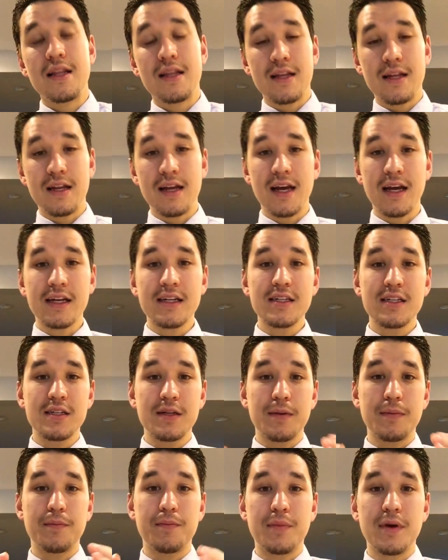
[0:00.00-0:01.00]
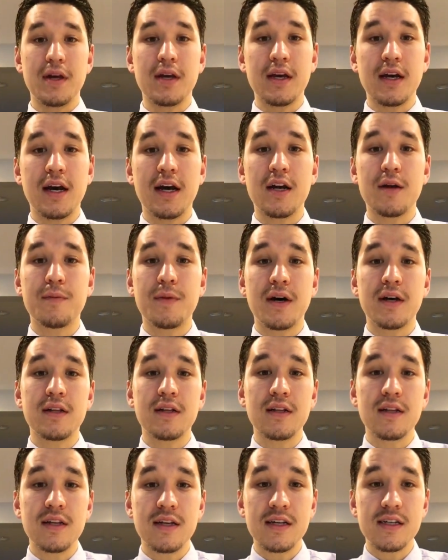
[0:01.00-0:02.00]
The next big item on
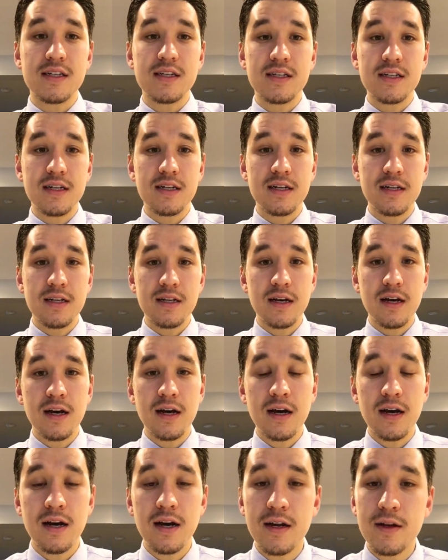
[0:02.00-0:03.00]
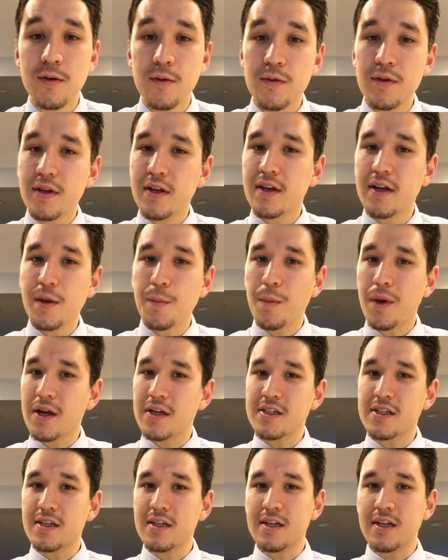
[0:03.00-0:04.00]
the list, I don't think I
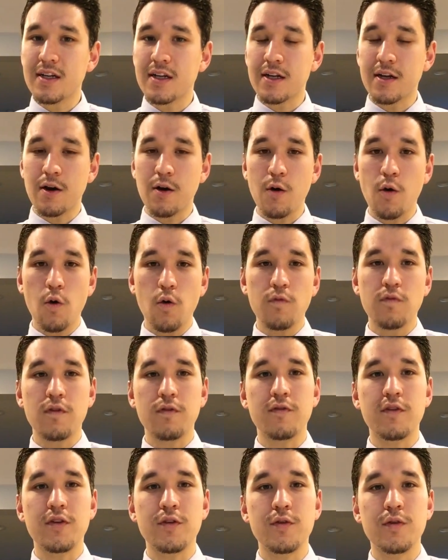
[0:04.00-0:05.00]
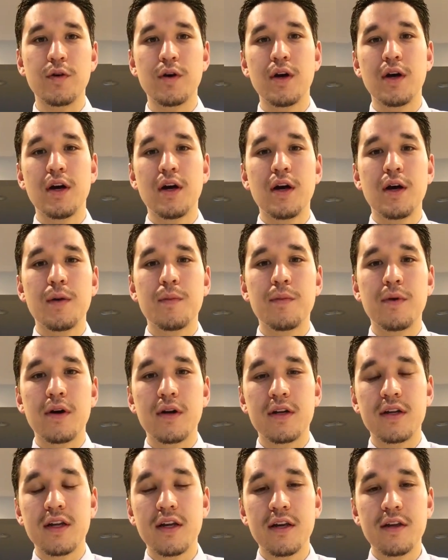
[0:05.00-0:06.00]
mentioned it in our overview,
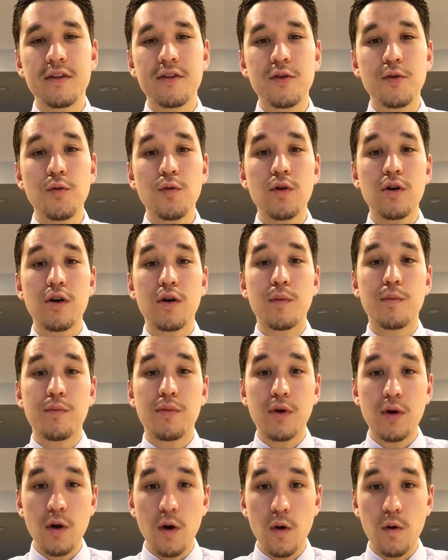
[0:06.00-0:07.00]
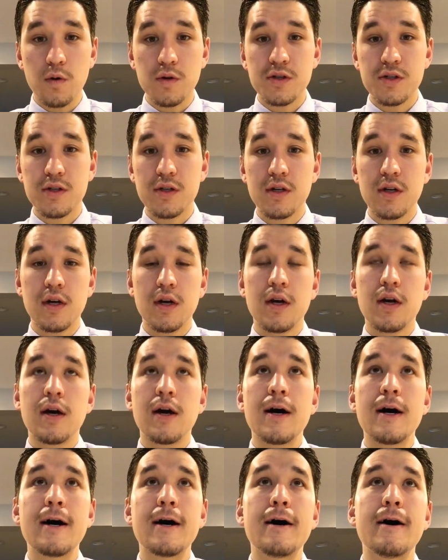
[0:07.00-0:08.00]
but Keith, you were approached
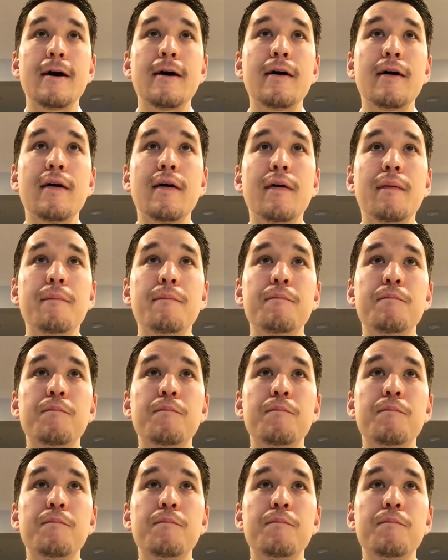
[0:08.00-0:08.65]
to